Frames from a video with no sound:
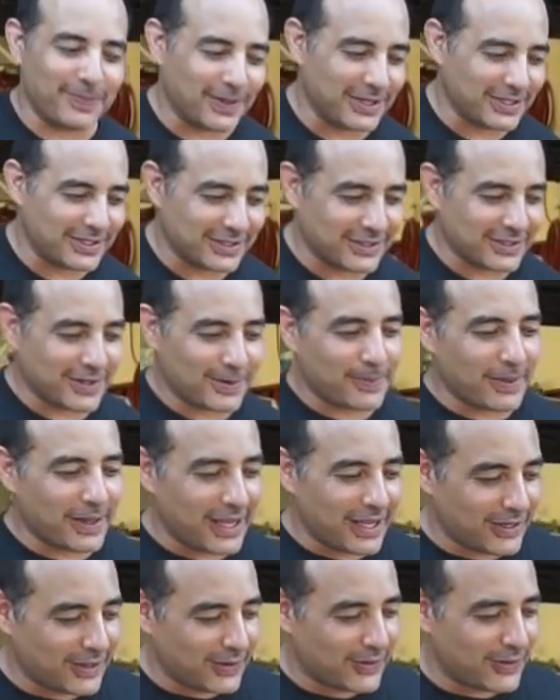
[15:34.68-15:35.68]
This is our
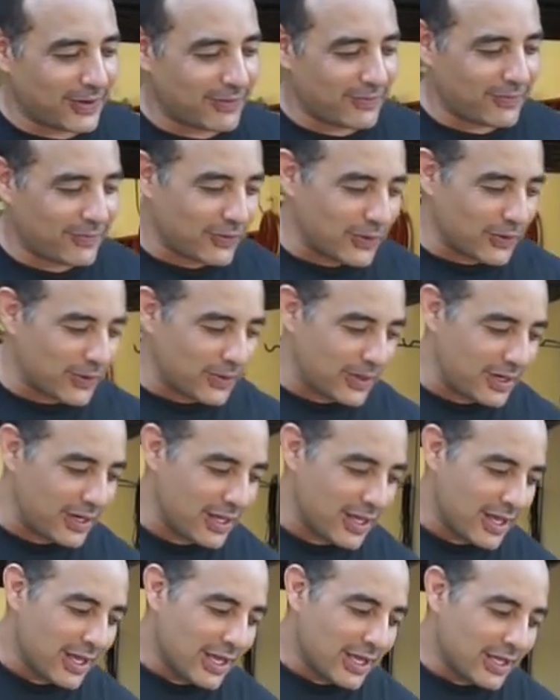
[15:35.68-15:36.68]
plan going forward.
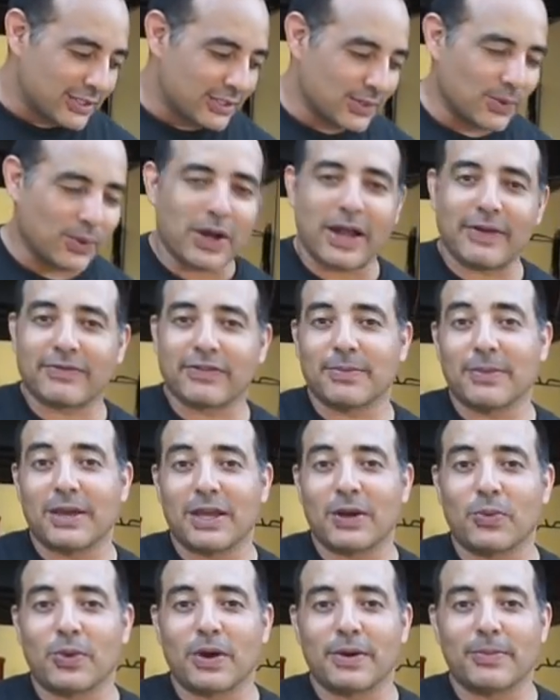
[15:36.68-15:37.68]
So we'll have to
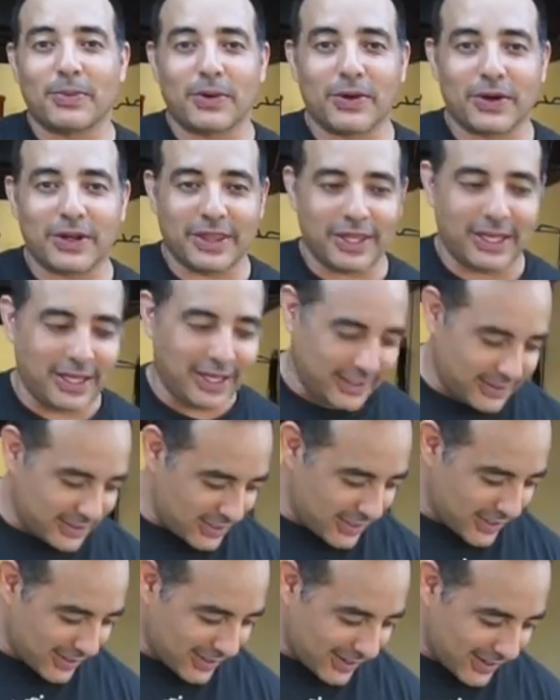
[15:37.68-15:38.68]
make one more of
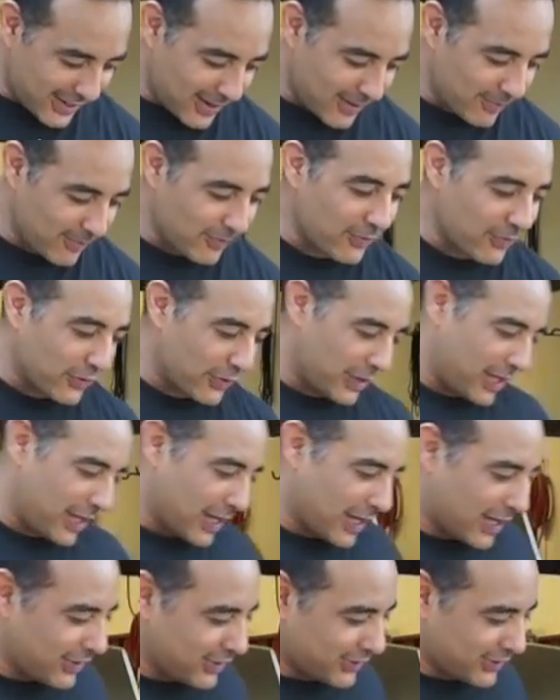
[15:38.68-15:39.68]
these for
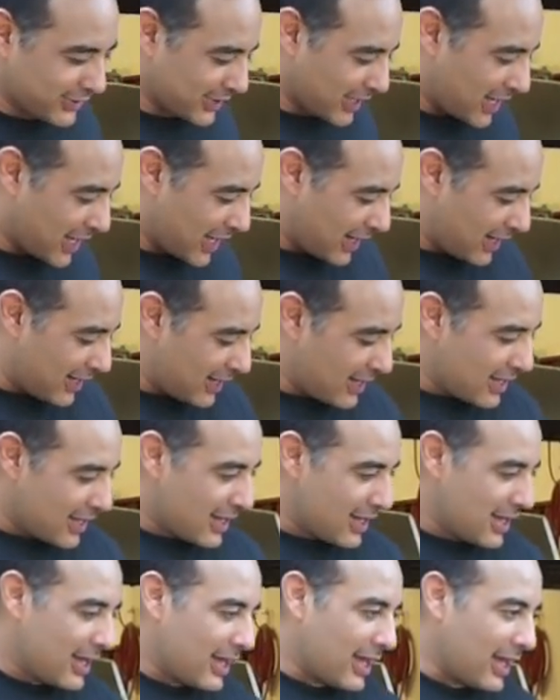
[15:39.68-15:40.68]
the other side,
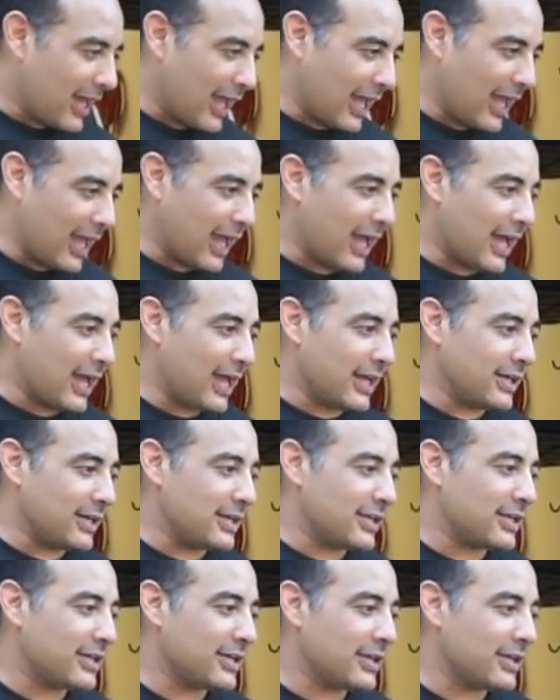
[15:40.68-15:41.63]
and